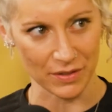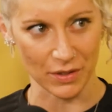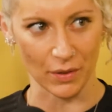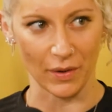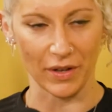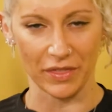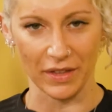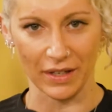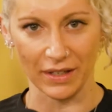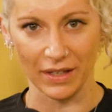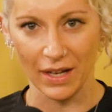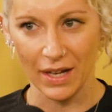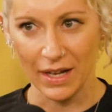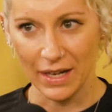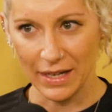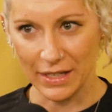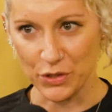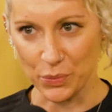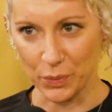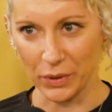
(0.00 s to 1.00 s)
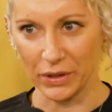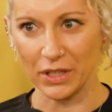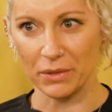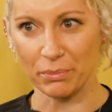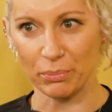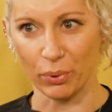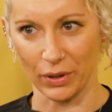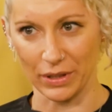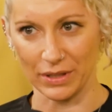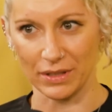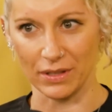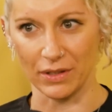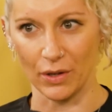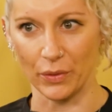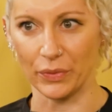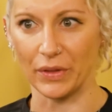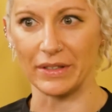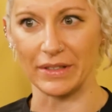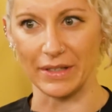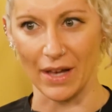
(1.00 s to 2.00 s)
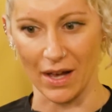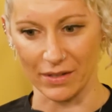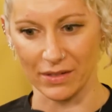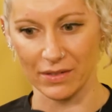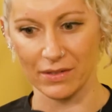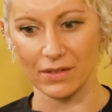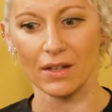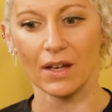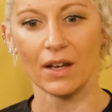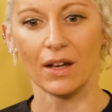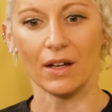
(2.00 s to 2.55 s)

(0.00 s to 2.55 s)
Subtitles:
So I think it's really important to note that, yes,